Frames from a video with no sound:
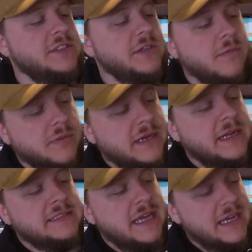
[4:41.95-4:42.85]
You can play it
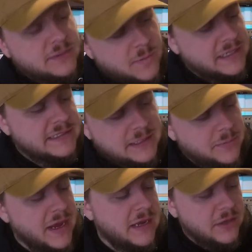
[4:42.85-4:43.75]
as an XYZ pad.